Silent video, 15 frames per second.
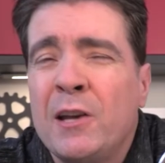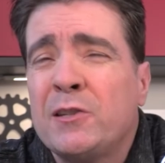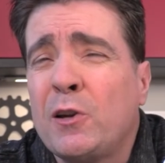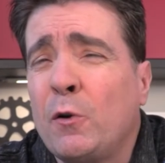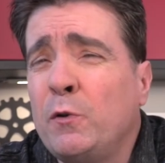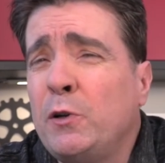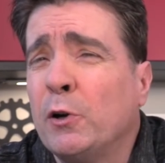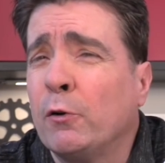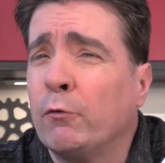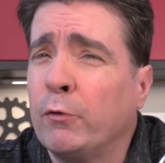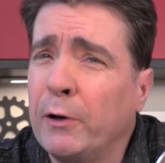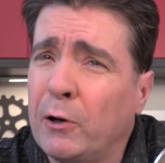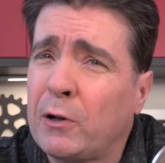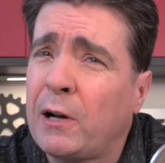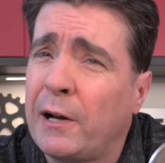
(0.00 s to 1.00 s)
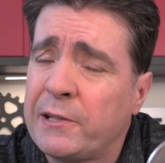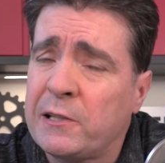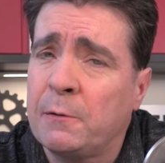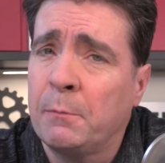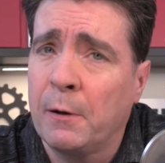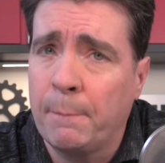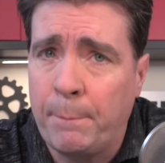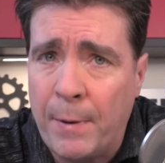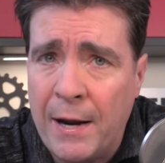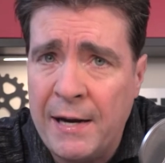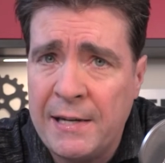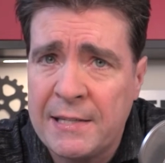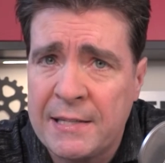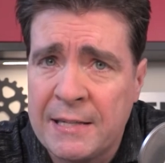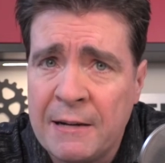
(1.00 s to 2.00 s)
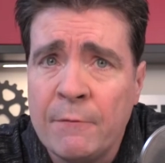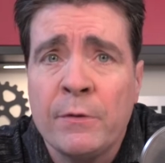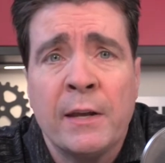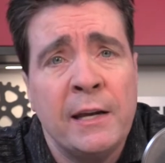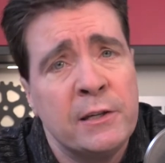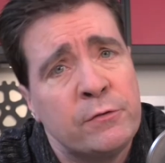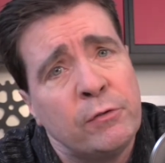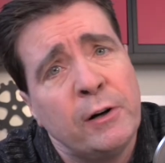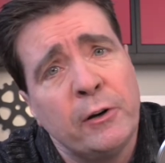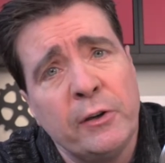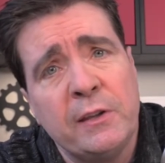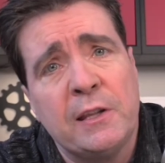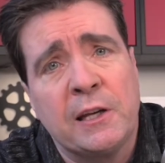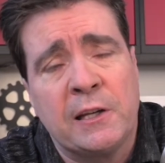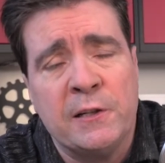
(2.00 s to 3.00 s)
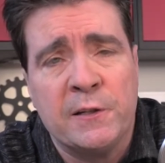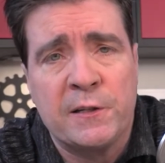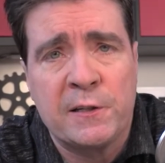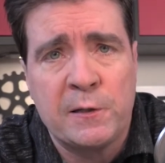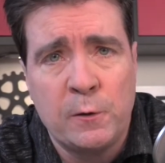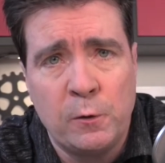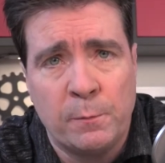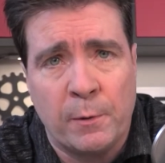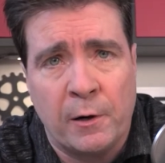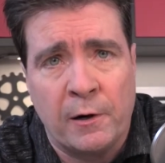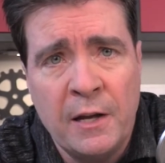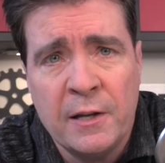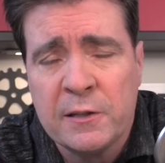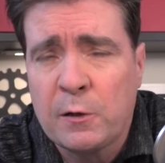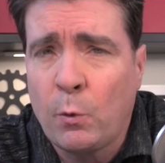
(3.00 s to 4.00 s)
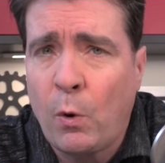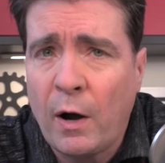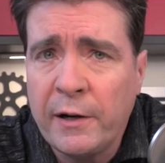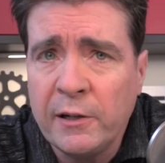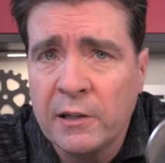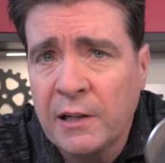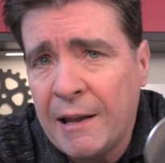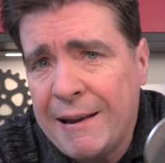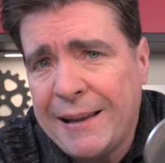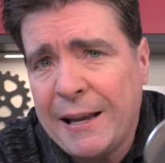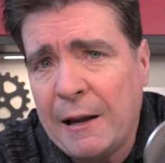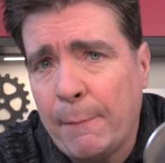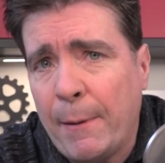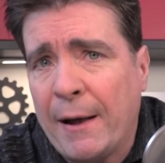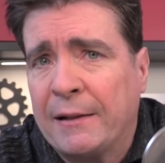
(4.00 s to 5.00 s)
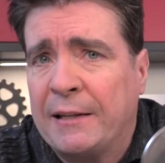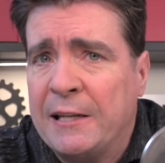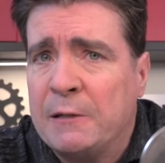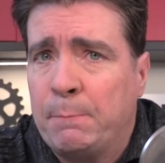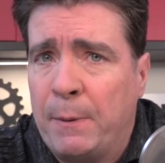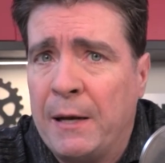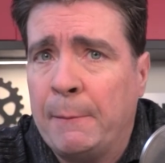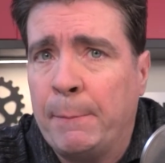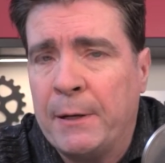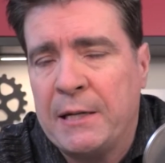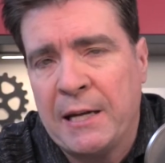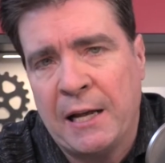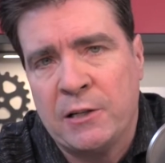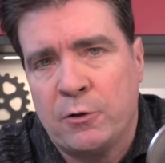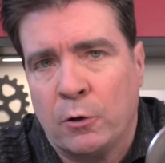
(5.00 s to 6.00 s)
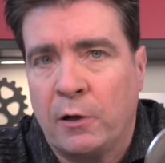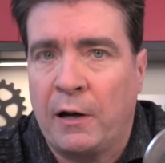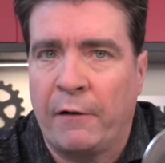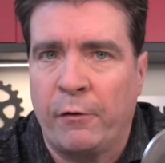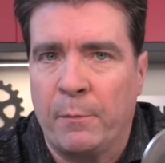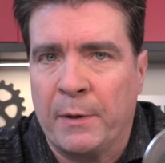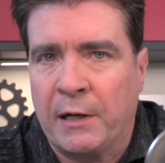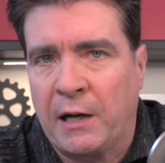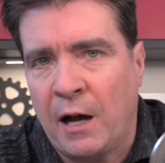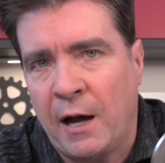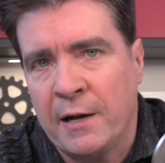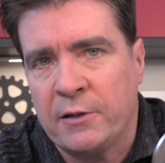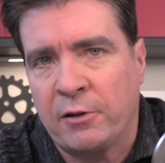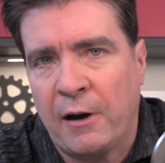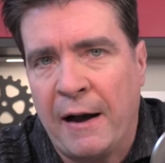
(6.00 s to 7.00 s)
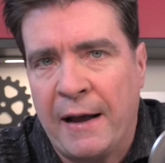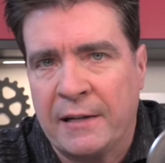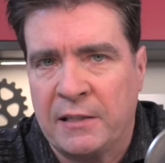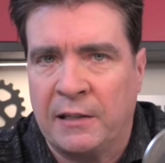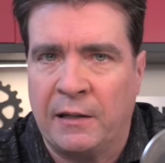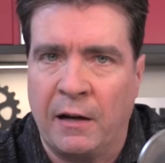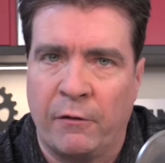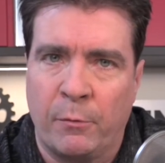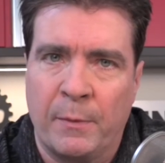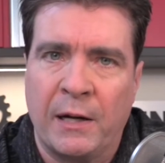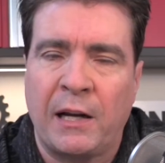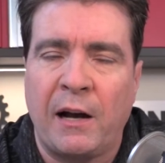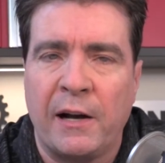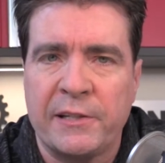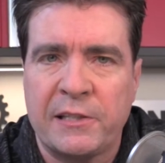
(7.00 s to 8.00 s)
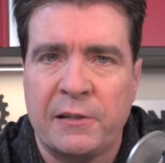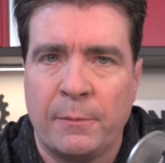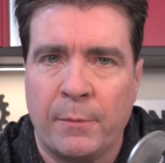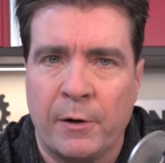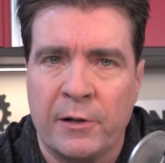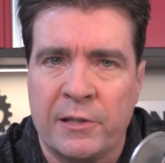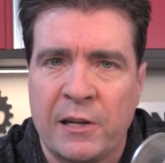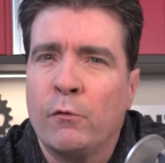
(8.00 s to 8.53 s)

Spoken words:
So your real customer base is really the consumer. So while you're thinking about these big potential government contracts and government customers,